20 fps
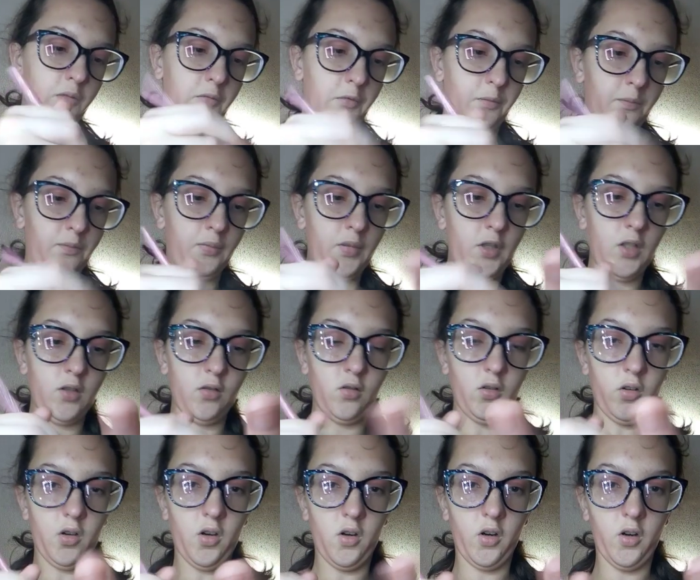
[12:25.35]
a bit
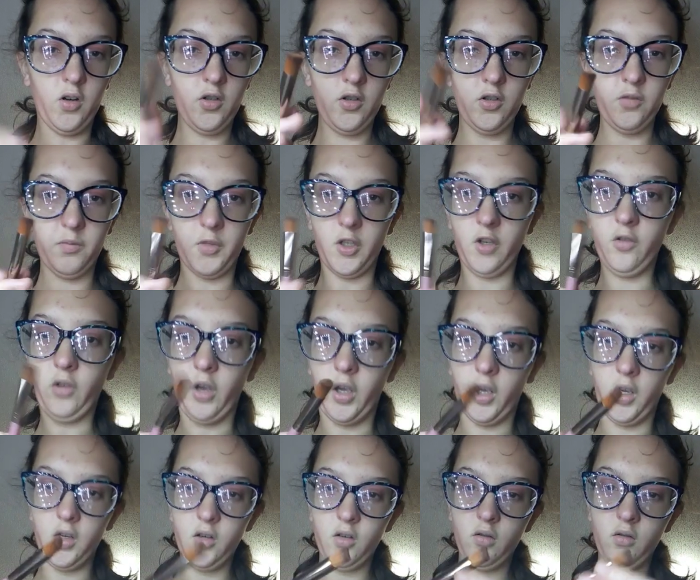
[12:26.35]
harsh, but
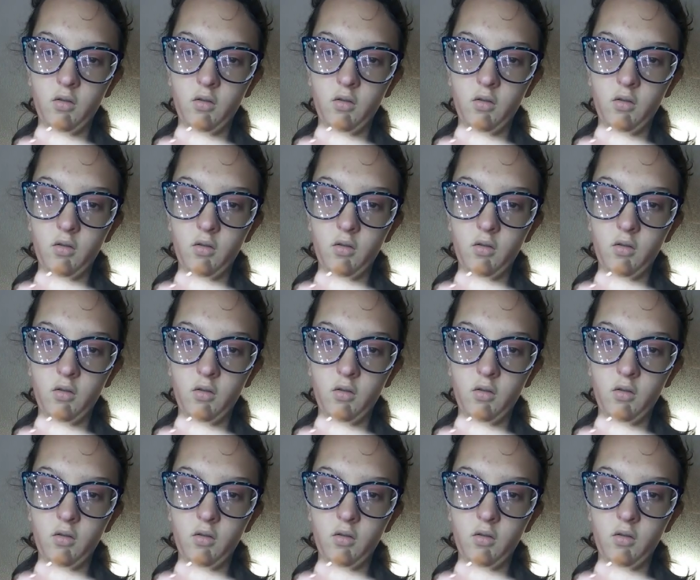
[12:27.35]
okay.